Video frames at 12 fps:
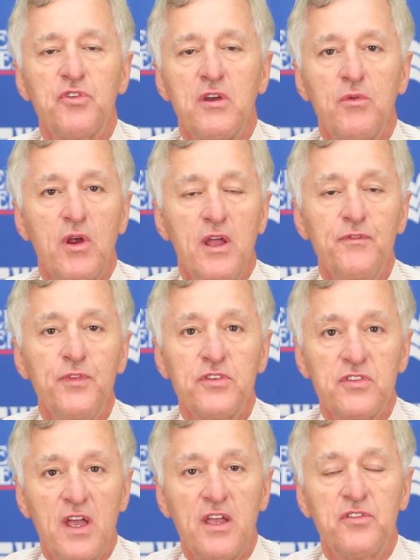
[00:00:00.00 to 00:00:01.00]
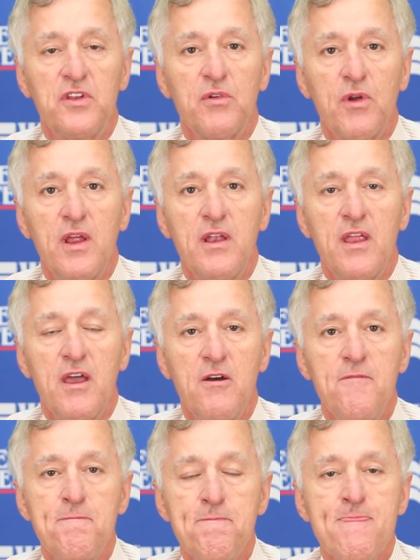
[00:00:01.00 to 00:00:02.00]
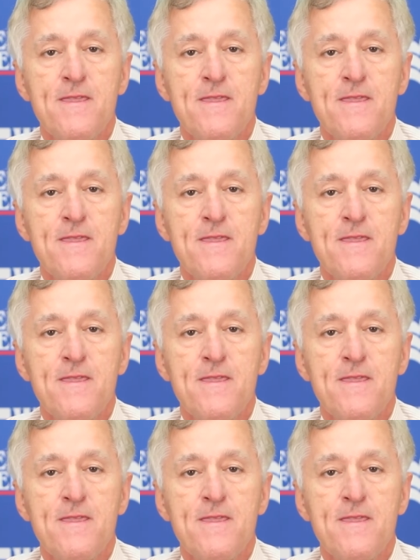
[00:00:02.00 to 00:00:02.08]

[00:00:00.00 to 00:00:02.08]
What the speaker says: that we're emphasizing right now.